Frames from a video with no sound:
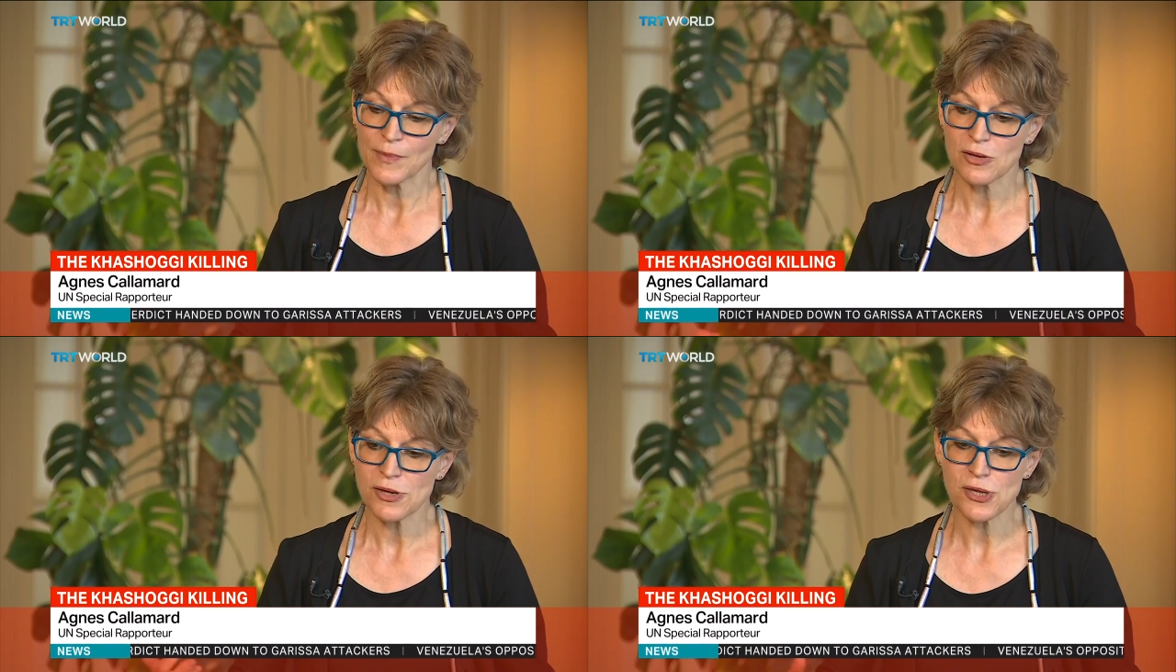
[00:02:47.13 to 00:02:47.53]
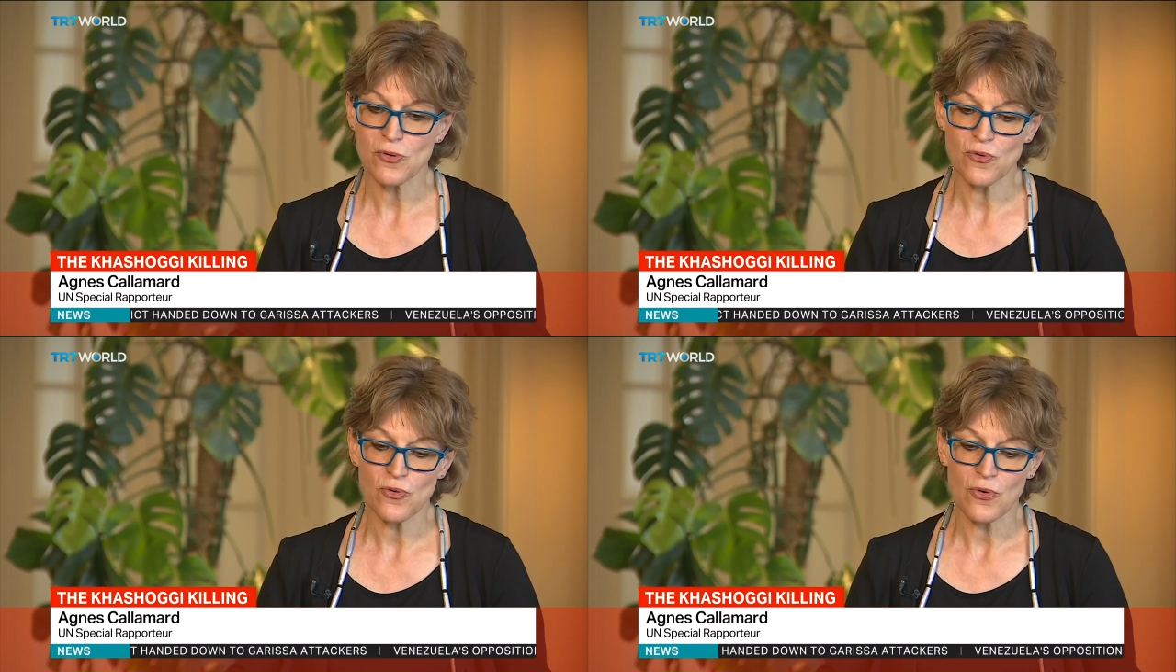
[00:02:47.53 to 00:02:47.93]

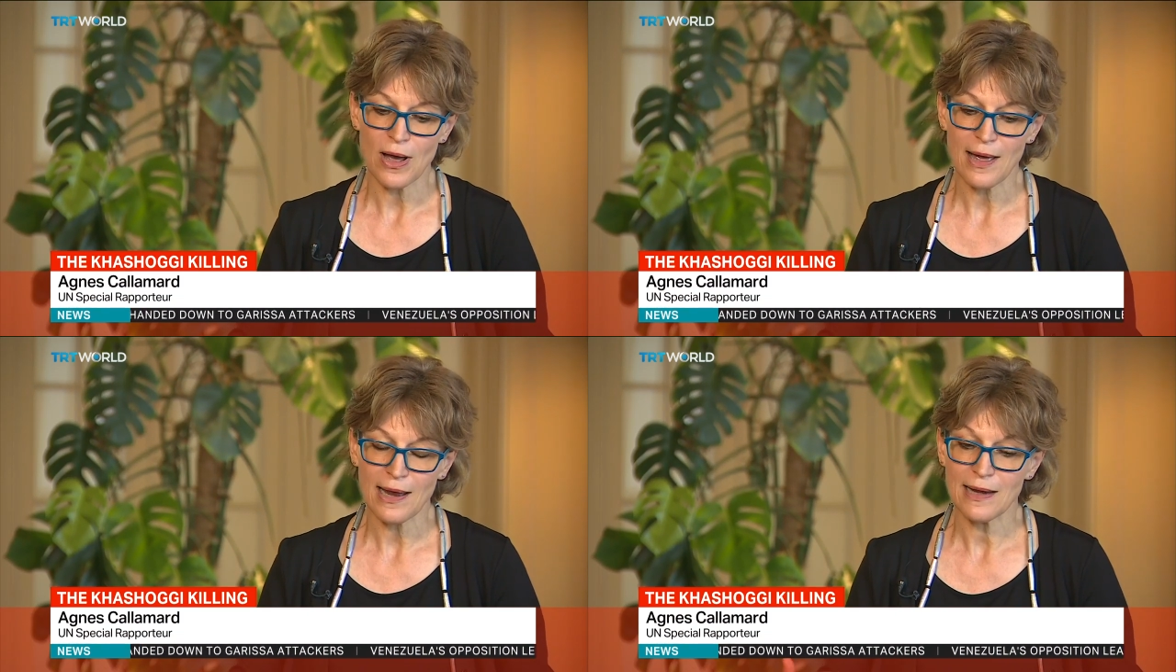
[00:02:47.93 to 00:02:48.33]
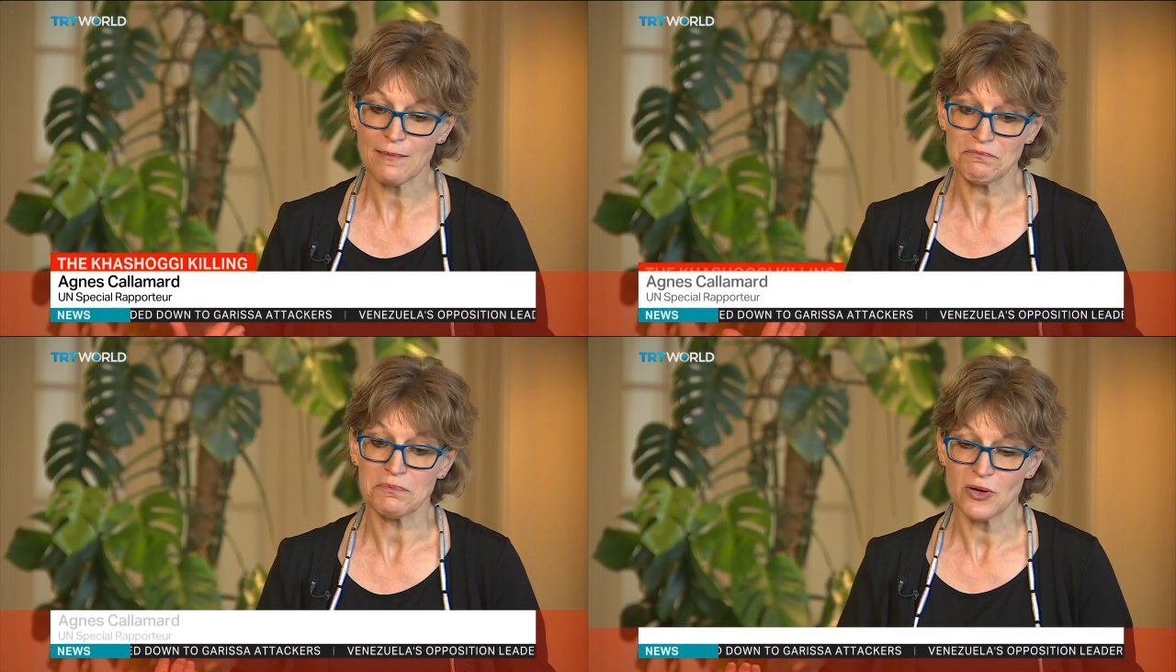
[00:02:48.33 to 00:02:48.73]
So
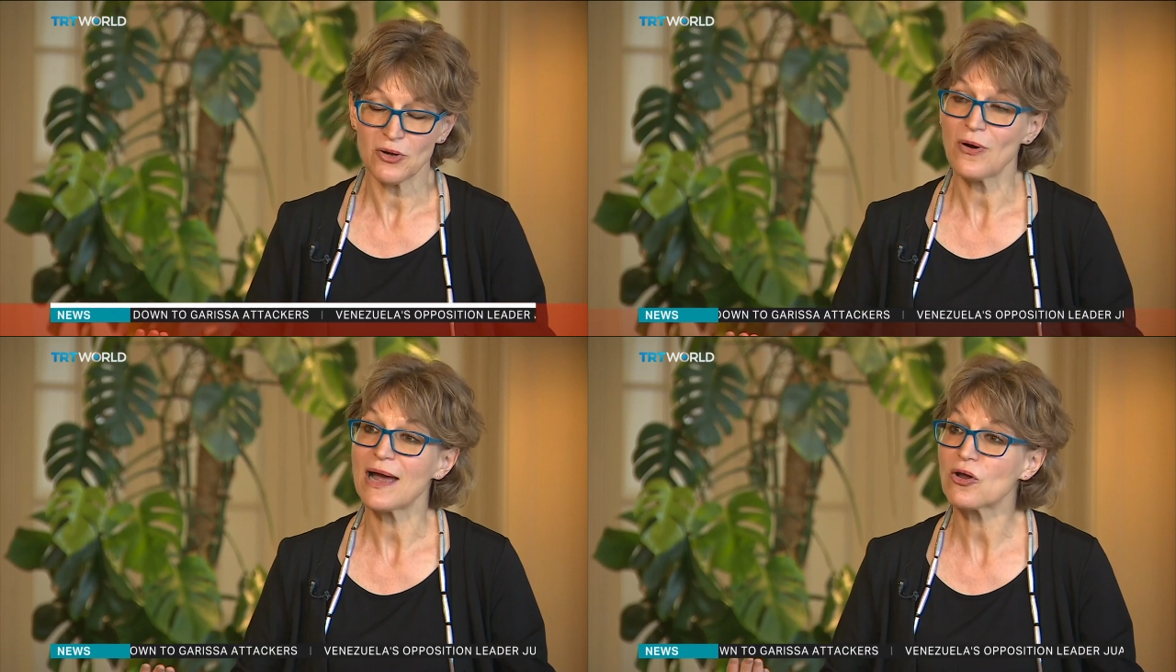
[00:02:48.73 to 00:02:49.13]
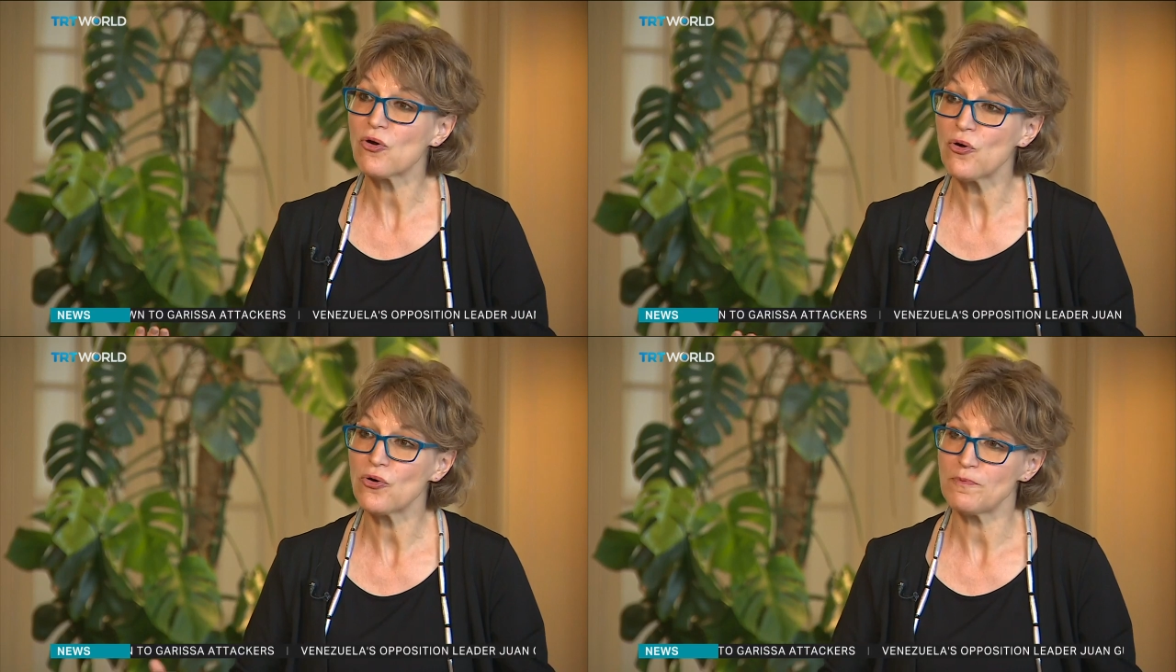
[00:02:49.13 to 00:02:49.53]
I
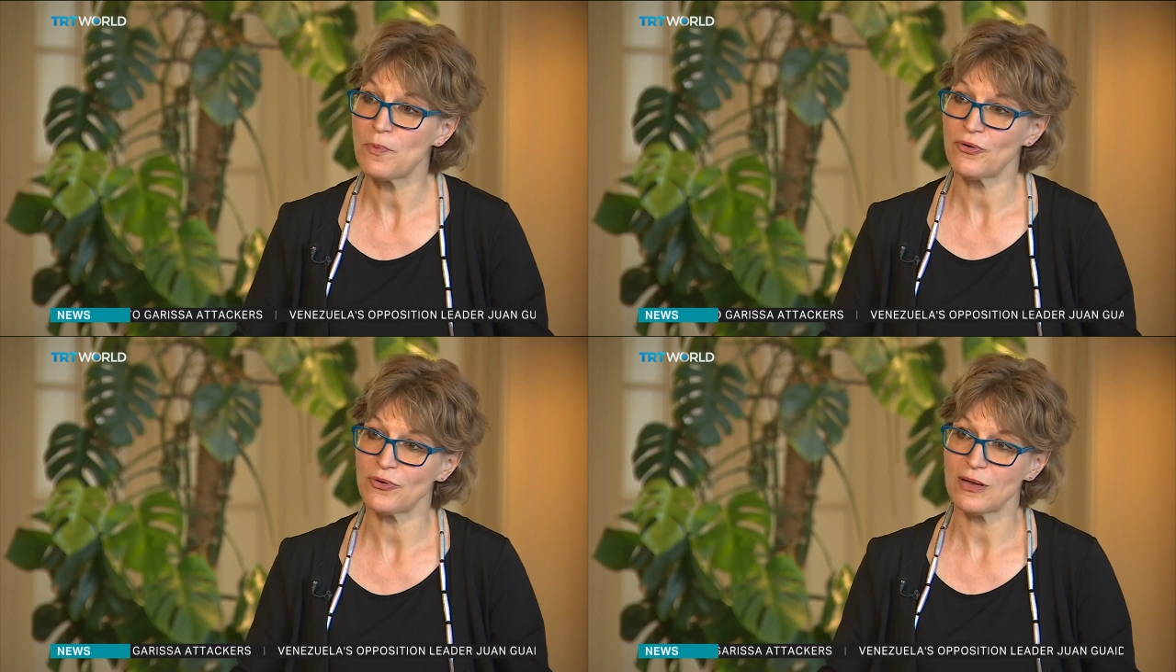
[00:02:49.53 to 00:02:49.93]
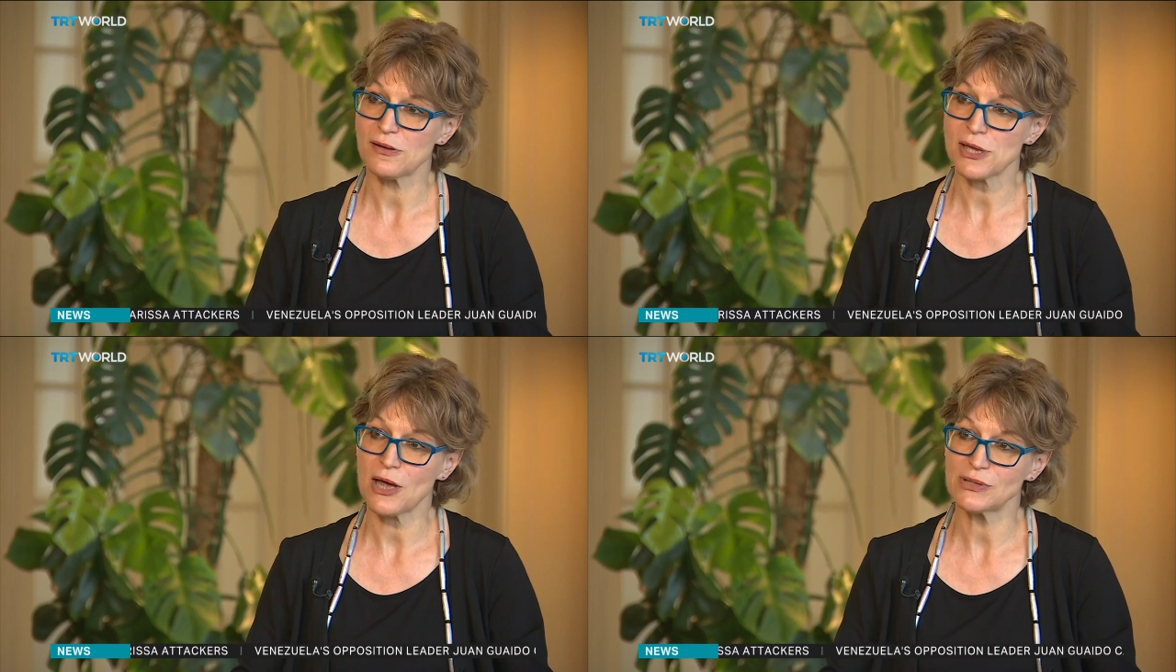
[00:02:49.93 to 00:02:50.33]
call upon
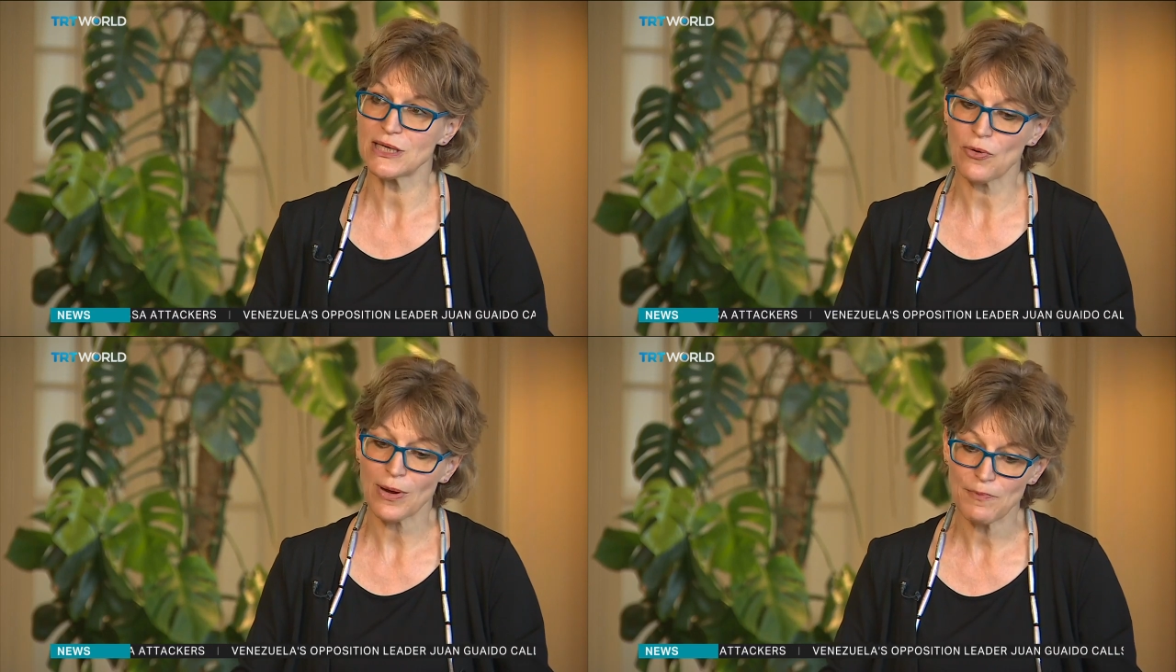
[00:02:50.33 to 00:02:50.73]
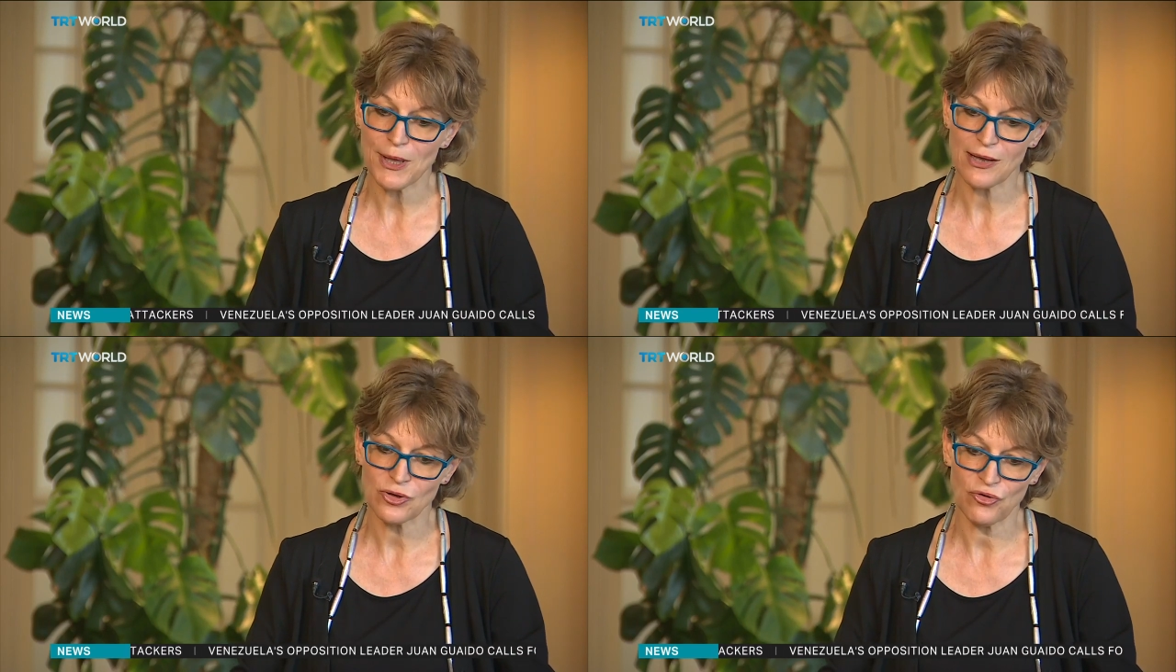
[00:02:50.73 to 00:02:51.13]
Saudi
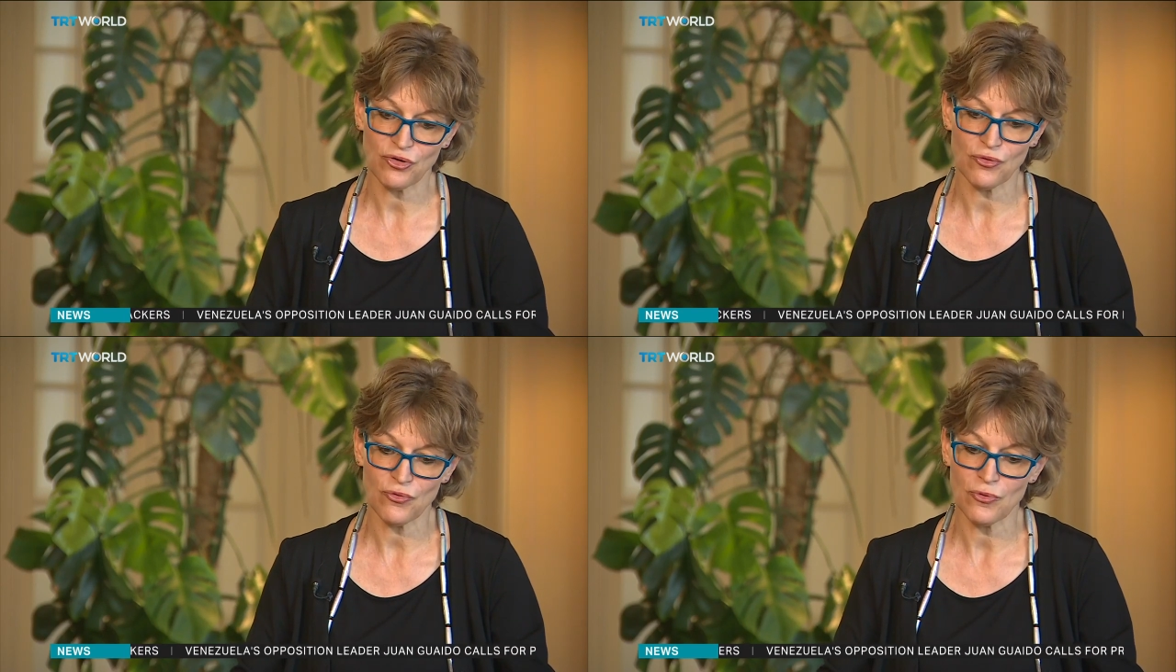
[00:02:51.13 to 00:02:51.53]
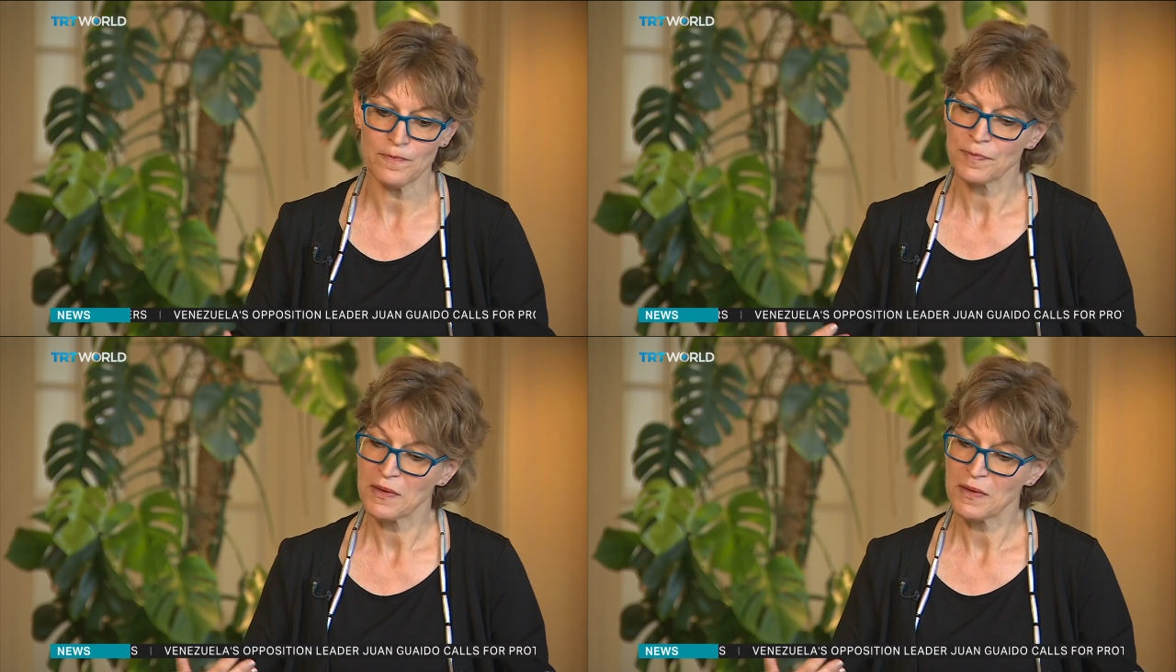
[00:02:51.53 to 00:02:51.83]
Arabia to